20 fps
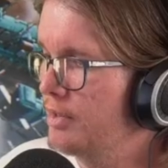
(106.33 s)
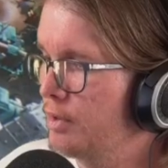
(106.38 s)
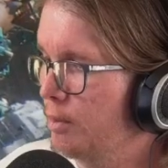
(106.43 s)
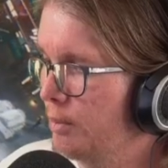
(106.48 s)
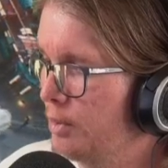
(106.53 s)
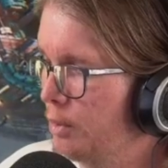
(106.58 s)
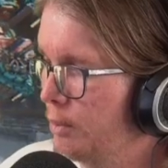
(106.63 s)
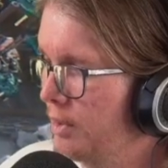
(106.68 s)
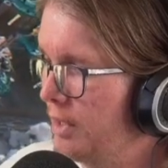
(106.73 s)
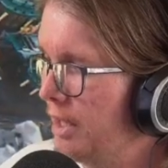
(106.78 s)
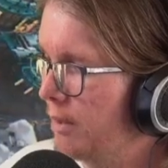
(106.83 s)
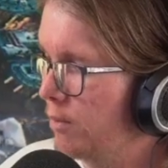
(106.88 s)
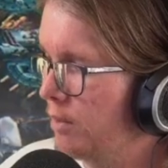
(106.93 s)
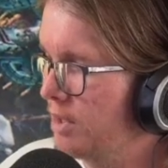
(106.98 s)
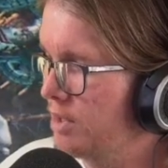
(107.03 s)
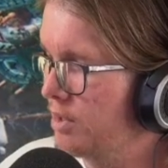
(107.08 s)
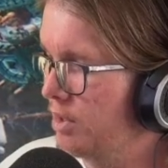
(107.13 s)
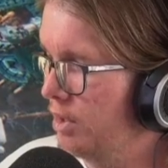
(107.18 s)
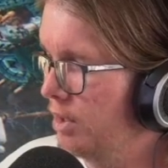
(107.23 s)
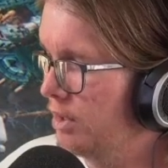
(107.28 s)
we're doing that
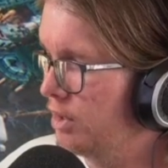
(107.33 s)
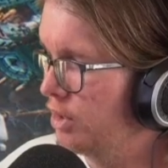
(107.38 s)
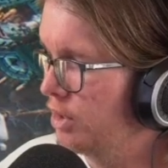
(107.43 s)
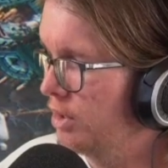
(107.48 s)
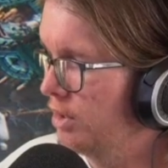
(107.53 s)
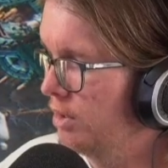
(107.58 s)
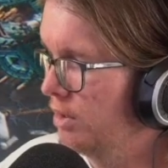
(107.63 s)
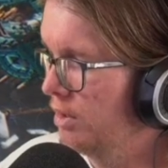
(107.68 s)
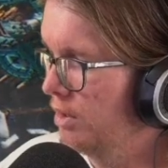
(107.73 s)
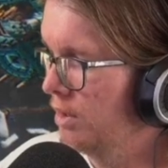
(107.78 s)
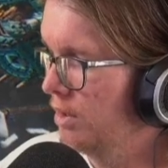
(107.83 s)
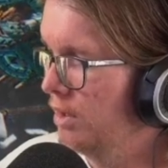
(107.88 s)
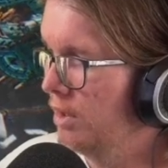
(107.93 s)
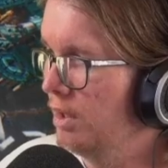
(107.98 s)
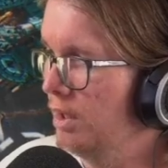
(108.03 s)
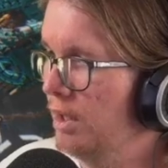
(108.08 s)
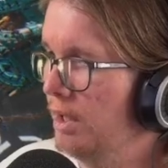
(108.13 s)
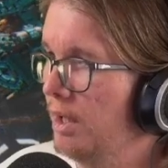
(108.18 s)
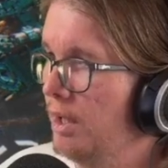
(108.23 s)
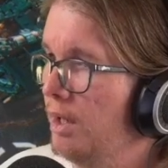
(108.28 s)
research,
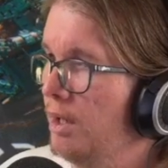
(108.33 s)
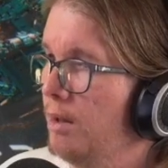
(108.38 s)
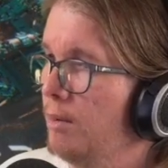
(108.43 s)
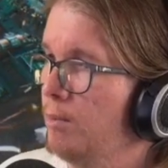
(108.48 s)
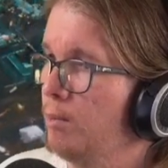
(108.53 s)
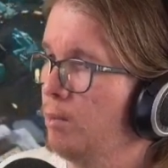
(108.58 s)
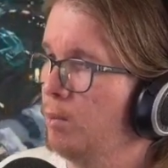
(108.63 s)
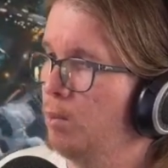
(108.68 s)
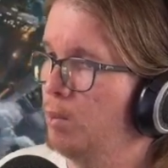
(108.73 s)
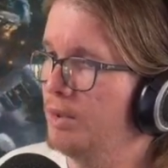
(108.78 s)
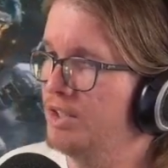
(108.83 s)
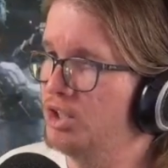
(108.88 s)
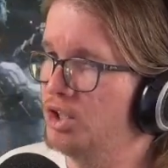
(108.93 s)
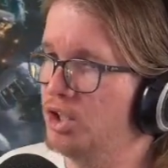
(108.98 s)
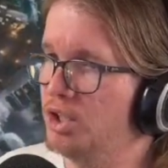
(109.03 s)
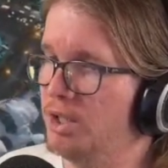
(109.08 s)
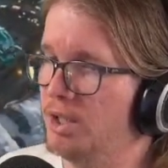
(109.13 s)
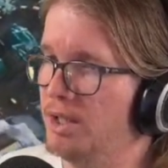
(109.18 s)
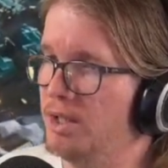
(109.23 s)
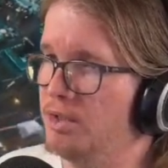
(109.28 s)

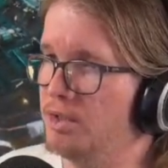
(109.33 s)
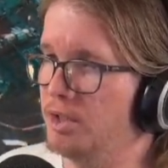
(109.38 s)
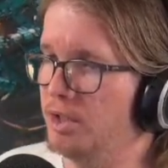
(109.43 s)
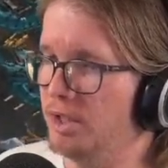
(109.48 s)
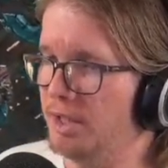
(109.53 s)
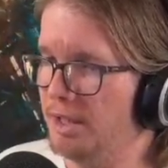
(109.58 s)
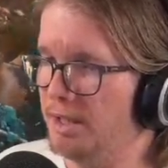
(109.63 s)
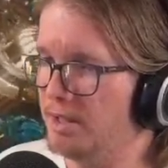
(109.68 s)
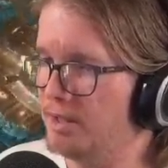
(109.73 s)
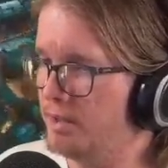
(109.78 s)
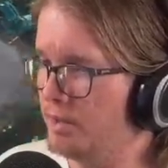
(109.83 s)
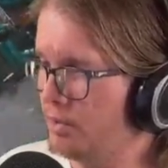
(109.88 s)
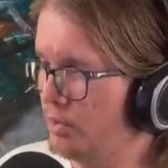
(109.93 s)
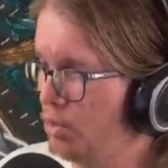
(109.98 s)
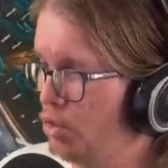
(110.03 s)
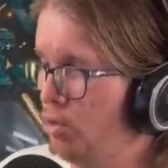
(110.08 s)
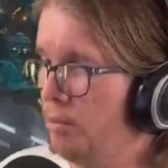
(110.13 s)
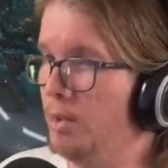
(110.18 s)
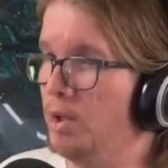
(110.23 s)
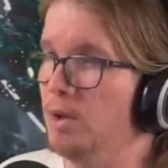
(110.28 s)
which is going to get us the
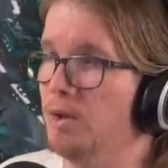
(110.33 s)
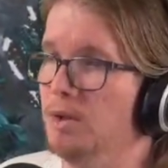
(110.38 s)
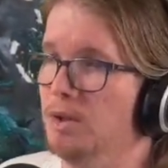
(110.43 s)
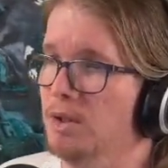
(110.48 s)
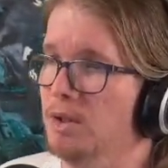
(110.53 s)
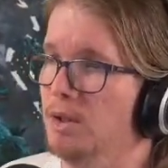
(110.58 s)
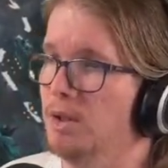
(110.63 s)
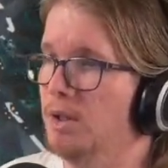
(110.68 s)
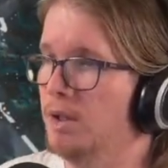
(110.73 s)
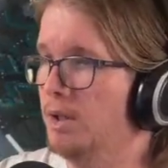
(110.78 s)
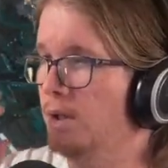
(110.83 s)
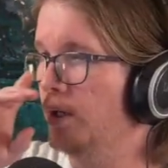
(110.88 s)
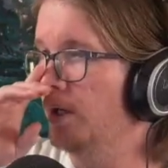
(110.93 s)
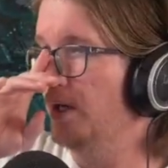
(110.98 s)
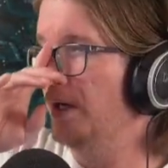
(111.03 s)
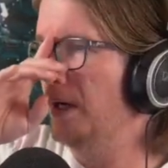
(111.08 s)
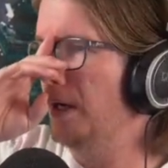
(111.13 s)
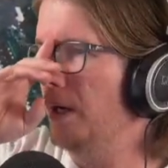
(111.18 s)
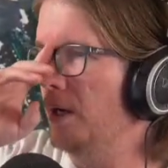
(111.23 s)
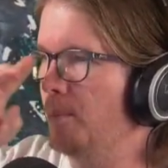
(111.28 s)
sawmill.
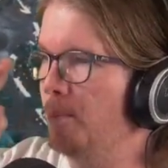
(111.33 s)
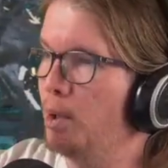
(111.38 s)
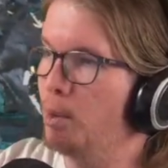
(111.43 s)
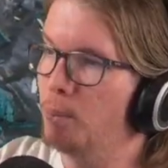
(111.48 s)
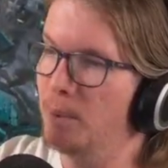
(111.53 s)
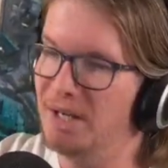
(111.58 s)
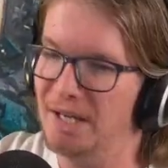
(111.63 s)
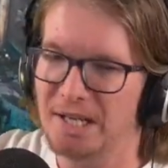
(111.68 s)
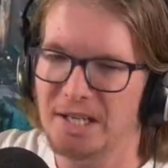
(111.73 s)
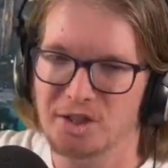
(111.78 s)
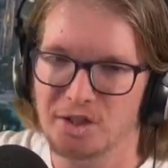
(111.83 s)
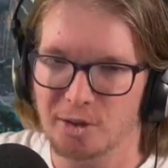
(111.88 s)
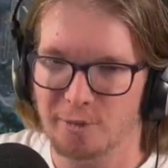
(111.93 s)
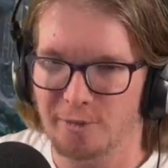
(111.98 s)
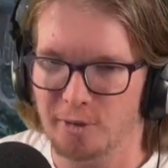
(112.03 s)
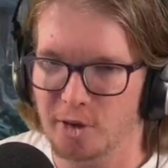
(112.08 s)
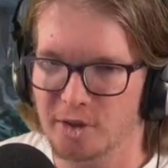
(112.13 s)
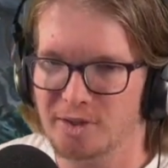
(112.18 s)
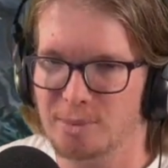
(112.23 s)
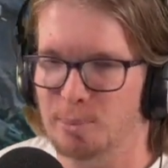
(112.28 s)
But we need to
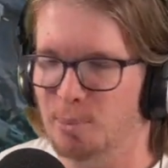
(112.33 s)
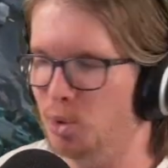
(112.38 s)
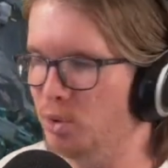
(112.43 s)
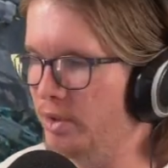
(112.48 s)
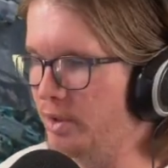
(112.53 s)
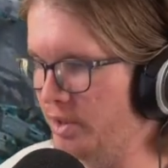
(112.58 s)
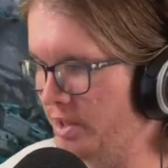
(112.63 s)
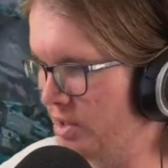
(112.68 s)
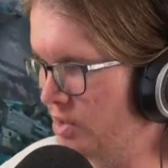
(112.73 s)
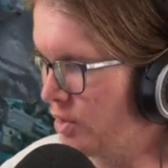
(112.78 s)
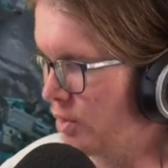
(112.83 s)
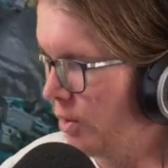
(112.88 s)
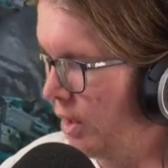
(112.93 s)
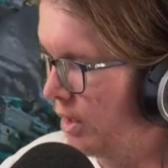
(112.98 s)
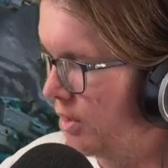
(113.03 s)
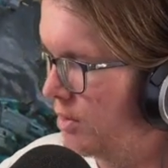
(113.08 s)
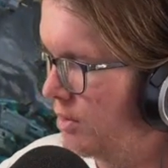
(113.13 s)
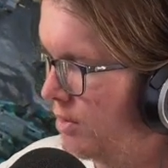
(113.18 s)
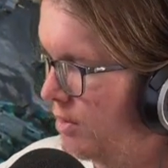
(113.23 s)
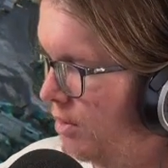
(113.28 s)
first build a
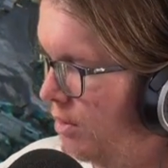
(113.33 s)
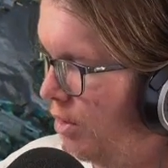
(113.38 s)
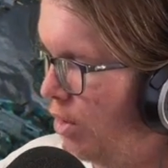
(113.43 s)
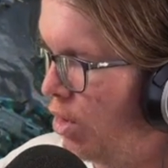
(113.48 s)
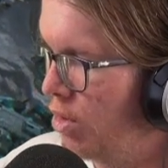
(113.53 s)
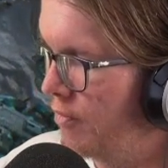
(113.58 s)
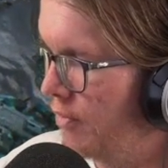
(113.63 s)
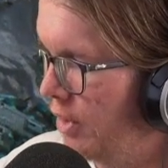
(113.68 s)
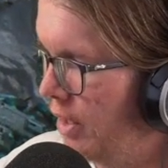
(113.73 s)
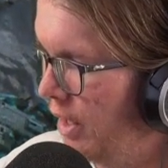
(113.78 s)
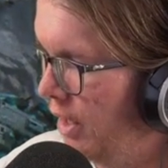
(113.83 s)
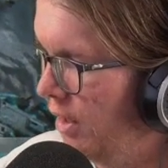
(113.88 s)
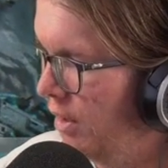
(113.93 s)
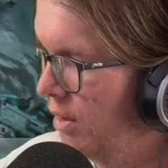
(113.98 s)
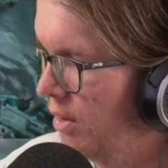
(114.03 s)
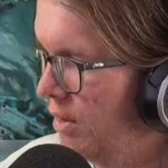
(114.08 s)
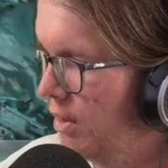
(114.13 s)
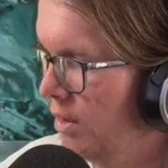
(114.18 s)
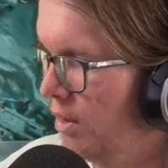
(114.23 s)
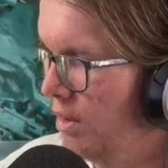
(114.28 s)
district over there.
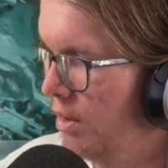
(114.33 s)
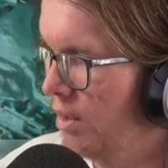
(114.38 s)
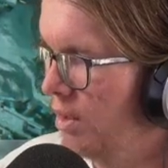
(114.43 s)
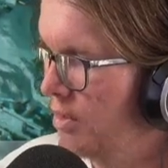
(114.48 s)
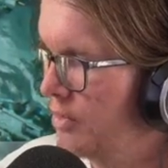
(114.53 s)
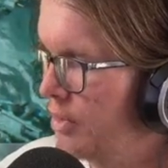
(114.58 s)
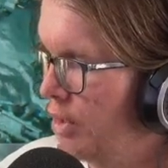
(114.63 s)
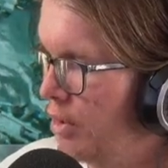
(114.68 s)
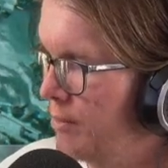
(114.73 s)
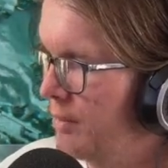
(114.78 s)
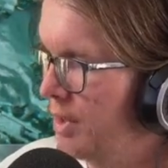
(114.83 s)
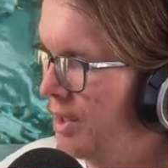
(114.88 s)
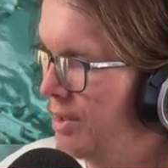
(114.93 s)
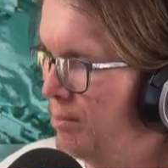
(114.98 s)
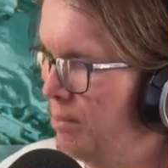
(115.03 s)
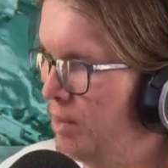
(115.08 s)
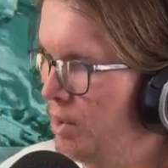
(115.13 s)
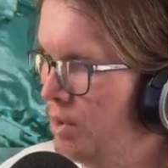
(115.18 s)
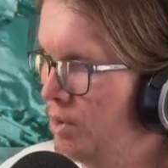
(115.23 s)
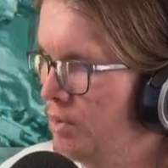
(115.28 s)
So I'm going to
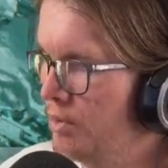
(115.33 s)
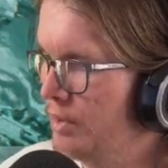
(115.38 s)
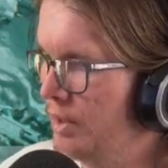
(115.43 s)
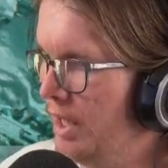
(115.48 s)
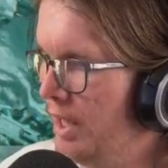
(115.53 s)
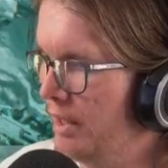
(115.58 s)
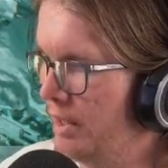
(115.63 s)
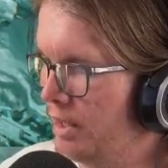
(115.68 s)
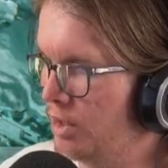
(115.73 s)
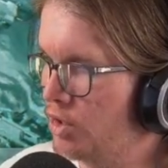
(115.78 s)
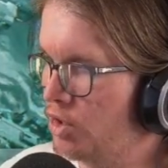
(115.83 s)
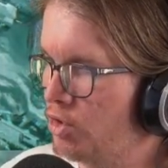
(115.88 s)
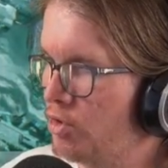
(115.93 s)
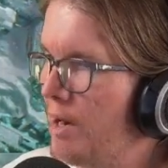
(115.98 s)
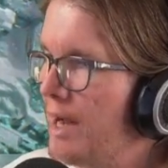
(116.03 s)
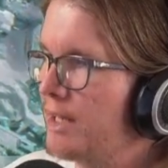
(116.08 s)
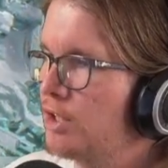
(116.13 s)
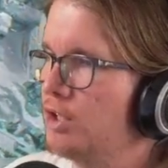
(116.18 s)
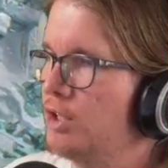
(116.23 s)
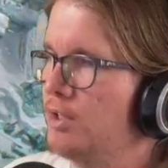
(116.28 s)
build an
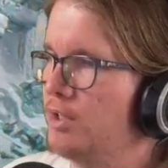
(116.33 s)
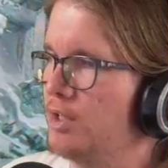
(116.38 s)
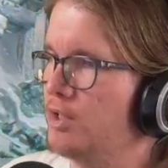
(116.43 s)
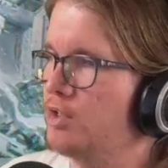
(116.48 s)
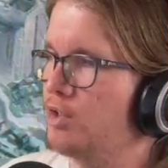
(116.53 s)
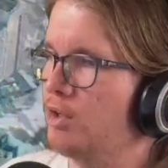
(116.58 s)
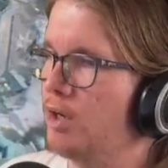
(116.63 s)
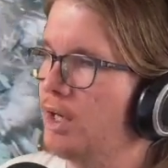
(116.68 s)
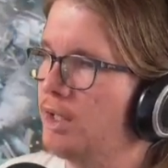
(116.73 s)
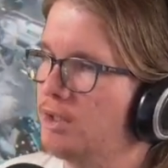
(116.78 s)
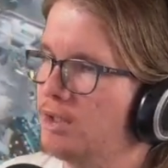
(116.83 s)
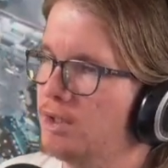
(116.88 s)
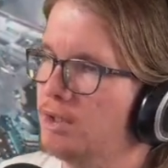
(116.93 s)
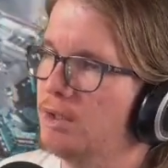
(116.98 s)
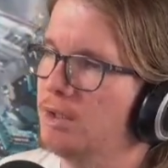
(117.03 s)
extraction district